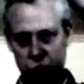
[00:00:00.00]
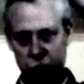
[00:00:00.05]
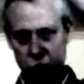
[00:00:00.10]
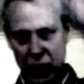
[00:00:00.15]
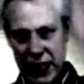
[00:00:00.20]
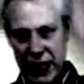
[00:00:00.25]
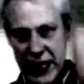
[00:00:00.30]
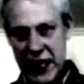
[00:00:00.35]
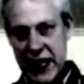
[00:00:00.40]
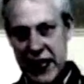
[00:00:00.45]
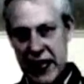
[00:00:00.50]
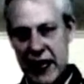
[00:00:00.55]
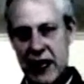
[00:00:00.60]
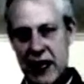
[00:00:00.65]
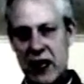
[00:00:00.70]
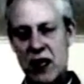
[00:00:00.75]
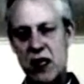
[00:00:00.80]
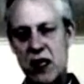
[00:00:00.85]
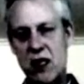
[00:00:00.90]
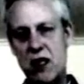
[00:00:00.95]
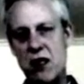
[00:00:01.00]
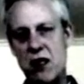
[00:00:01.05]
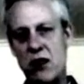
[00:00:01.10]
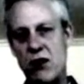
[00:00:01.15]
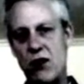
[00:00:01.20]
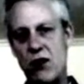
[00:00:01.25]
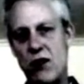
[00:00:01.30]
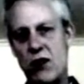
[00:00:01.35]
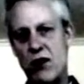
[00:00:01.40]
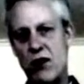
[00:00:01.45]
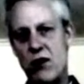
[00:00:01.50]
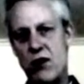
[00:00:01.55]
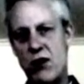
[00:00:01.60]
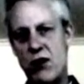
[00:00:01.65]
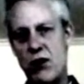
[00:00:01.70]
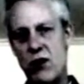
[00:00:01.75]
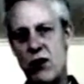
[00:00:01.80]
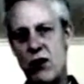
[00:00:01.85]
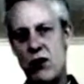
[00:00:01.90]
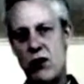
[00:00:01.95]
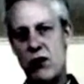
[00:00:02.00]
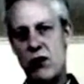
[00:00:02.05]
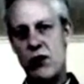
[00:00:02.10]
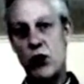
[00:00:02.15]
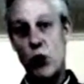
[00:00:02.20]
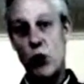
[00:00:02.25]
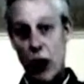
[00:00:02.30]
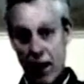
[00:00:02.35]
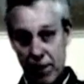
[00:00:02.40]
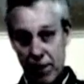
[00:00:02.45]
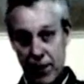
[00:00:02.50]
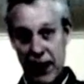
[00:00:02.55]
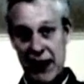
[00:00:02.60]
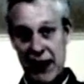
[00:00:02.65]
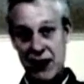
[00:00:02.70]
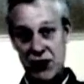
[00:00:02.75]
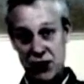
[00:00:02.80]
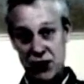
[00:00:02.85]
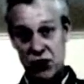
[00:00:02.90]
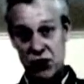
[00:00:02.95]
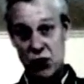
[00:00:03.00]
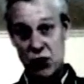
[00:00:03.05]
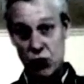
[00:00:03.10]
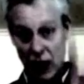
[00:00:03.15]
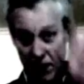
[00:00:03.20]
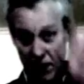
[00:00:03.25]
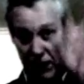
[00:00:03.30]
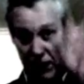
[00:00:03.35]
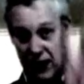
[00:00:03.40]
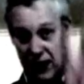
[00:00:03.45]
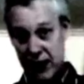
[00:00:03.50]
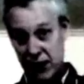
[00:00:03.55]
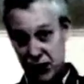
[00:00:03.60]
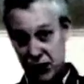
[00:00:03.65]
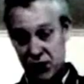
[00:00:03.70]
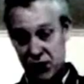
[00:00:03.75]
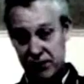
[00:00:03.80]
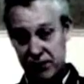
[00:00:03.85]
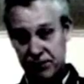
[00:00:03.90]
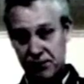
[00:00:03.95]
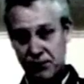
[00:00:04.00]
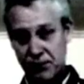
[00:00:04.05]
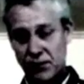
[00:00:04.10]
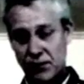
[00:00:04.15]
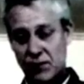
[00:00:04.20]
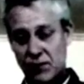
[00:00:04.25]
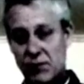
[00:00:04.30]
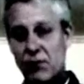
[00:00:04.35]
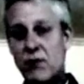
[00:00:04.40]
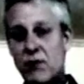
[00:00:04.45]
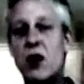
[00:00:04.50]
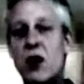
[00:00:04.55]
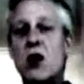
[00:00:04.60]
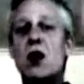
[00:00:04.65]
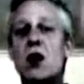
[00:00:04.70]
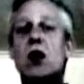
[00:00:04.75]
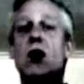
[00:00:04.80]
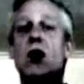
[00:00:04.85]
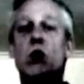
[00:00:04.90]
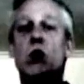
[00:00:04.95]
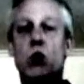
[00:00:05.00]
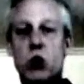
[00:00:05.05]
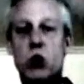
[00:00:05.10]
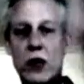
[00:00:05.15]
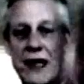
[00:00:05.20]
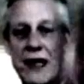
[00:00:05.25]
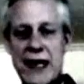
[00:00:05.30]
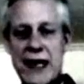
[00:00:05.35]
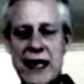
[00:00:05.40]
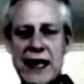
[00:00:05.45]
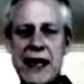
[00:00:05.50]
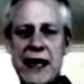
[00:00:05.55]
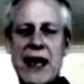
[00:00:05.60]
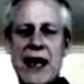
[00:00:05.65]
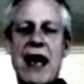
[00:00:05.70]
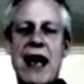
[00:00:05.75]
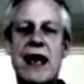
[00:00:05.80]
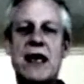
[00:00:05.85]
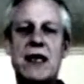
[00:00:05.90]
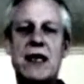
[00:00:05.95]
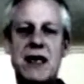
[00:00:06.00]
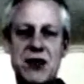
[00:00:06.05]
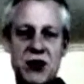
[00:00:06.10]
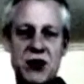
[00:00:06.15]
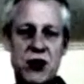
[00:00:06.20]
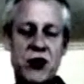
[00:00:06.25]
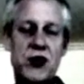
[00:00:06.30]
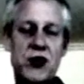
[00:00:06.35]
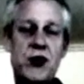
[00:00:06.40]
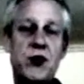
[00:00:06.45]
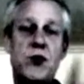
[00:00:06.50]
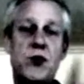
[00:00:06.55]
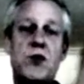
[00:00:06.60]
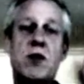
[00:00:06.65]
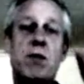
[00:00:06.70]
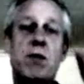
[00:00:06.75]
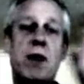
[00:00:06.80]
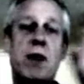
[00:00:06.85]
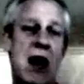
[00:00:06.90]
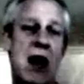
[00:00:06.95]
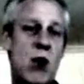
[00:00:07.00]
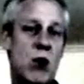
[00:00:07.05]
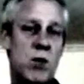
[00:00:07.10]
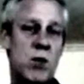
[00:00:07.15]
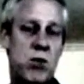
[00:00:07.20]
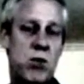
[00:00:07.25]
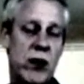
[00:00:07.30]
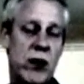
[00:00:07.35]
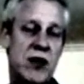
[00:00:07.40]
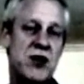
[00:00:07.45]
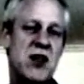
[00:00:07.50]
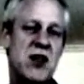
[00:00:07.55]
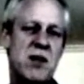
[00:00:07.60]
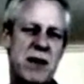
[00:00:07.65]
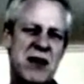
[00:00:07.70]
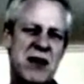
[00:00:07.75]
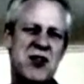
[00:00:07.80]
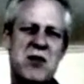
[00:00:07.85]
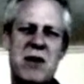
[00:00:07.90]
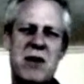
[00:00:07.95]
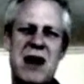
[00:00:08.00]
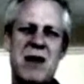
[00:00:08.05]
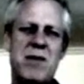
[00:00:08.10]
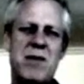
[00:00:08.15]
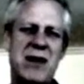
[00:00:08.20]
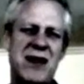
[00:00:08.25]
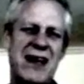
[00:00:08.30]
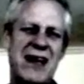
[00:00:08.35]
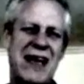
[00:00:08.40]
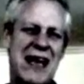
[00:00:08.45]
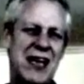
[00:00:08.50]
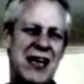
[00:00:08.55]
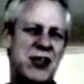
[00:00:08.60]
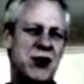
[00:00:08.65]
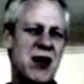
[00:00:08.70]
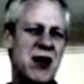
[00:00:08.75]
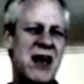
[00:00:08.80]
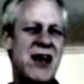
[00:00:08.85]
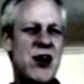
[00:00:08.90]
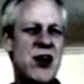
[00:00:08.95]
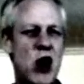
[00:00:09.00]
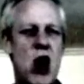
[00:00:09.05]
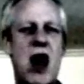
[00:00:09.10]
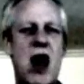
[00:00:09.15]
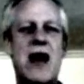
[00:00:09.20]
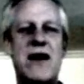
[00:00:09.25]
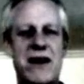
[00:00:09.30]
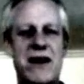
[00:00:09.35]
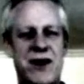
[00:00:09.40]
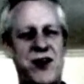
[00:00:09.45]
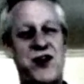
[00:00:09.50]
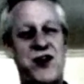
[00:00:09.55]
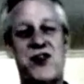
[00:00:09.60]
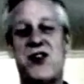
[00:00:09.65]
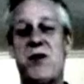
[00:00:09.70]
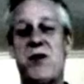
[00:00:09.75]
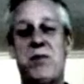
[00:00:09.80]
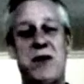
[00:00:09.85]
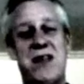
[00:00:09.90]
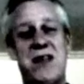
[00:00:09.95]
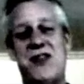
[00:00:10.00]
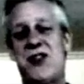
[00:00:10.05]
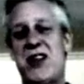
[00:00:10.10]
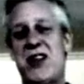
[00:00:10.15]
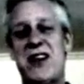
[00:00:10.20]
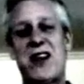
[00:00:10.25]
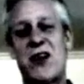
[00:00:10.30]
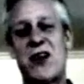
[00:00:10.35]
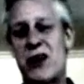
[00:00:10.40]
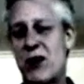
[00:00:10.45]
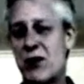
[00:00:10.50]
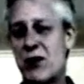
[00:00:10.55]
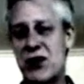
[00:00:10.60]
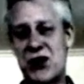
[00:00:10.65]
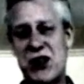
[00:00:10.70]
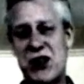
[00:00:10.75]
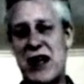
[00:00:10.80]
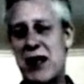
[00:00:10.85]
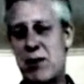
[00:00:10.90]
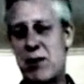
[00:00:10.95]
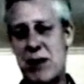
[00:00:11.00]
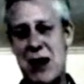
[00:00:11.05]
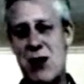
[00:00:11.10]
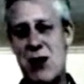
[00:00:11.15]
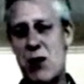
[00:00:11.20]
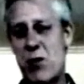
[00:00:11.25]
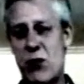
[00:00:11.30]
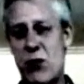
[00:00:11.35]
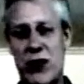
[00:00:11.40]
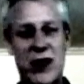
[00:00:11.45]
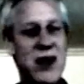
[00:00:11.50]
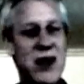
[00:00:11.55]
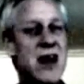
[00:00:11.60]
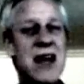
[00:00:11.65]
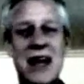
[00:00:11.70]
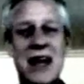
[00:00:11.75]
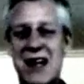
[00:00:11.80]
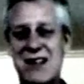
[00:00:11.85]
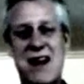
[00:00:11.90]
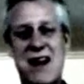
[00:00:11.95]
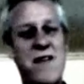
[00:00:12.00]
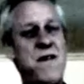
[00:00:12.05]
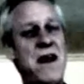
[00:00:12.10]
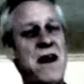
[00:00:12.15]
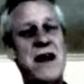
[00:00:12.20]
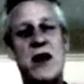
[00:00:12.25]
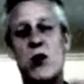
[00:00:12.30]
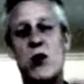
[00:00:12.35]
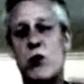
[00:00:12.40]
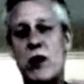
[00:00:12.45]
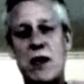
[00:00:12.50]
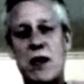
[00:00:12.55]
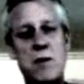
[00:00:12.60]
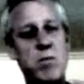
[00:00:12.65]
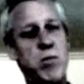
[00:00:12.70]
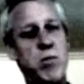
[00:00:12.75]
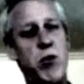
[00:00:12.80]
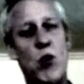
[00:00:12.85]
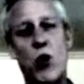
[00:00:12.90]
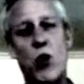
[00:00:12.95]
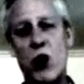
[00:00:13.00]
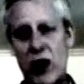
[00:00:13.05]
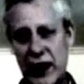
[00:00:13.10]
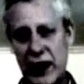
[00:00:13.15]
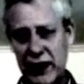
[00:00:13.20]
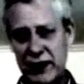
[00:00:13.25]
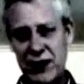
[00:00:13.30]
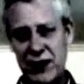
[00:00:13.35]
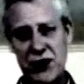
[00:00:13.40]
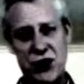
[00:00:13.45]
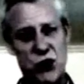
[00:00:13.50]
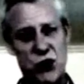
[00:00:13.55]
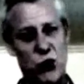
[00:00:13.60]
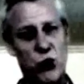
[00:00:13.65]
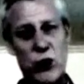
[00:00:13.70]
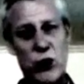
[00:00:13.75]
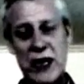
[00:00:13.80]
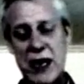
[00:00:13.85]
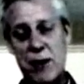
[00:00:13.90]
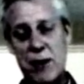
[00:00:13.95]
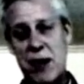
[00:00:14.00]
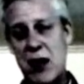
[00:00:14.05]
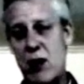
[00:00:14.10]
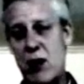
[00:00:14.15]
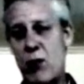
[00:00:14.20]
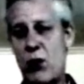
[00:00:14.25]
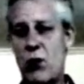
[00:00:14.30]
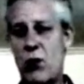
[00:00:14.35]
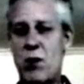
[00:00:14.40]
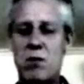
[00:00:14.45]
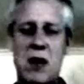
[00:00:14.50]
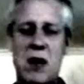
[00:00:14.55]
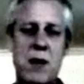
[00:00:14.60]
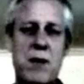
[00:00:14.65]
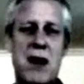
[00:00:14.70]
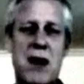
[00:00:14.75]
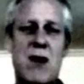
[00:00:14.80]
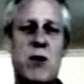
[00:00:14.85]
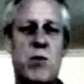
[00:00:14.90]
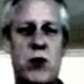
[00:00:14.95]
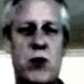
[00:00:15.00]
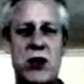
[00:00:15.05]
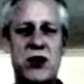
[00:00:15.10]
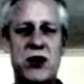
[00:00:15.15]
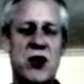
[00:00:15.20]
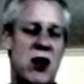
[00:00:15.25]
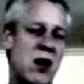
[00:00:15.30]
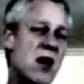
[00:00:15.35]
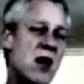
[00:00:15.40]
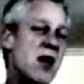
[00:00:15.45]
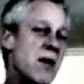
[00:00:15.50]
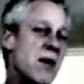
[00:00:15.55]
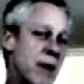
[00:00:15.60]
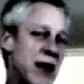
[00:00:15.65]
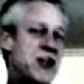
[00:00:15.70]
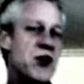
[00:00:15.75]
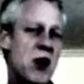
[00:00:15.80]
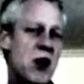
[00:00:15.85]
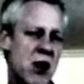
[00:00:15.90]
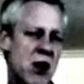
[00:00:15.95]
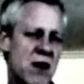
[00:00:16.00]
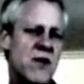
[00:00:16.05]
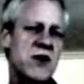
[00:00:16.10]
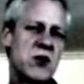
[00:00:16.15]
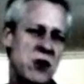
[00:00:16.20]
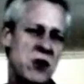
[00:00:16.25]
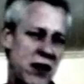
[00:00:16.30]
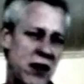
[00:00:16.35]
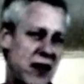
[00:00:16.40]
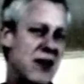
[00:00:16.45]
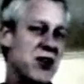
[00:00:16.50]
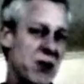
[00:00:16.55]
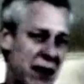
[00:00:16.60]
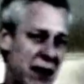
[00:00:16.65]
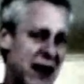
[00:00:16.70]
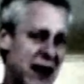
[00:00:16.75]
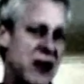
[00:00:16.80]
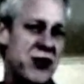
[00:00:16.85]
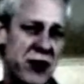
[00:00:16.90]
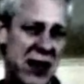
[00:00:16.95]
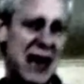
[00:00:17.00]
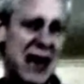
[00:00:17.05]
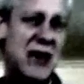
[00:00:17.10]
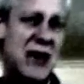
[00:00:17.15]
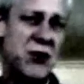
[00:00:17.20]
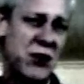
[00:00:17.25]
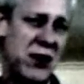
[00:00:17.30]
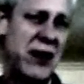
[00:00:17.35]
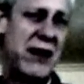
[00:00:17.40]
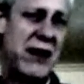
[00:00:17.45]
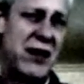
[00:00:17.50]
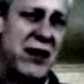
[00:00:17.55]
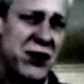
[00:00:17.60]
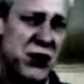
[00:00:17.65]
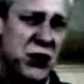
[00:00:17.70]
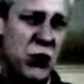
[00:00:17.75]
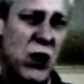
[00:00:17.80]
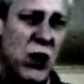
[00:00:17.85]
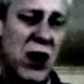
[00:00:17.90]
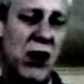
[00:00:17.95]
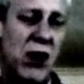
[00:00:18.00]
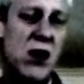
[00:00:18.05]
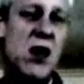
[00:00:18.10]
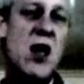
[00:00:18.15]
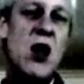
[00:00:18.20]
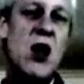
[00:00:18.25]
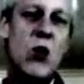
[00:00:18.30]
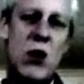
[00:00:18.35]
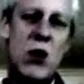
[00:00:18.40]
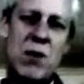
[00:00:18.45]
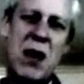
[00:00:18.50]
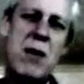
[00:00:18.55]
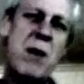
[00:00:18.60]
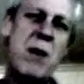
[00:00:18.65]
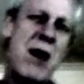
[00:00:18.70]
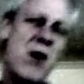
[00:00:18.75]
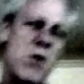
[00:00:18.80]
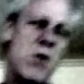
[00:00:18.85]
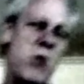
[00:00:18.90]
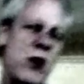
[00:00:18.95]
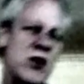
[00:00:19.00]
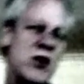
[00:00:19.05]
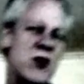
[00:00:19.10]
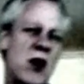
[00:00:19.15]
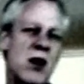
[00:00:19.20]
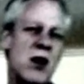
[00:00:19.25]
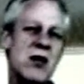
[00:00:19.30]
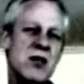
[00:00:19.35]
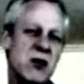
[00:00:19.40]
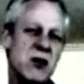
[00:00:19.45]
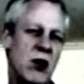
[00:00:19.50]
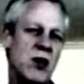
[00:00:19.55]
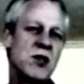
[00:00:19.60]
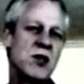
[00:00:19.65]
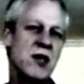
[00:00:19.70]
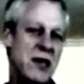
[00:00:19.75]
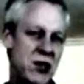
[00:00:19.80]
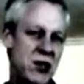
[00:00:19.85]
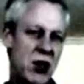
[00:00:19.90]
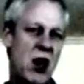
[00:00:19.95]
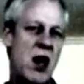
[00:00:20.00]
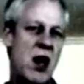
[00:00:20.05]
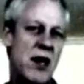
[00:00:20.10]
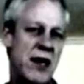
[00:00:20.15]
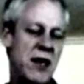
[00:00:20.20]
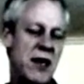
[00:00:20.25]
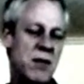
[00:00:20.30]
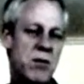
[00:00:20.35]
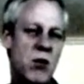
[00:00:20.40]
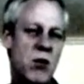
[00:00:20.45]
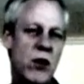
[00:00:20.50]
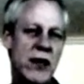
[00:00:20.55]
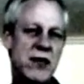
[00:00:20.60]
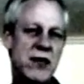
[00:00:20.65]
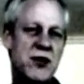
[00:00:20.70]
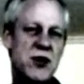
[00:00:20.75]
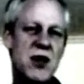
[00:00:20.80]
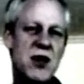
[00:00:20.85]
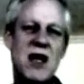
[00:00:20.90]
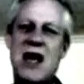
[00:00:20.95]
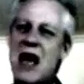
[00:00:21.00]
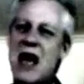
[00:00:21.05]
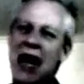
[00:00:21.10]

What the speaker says: Read the web pages, the web links. Read and listen to the PowerPoints. To the best of my ability, I try not to just simply sit there and recite a PowerPoint because I find it really boring to just read PowerPoint. What my PowerPoints are, my geographers will tell you this, and my history guys will tell you this as well. What my PowerPoints are is largely talking points.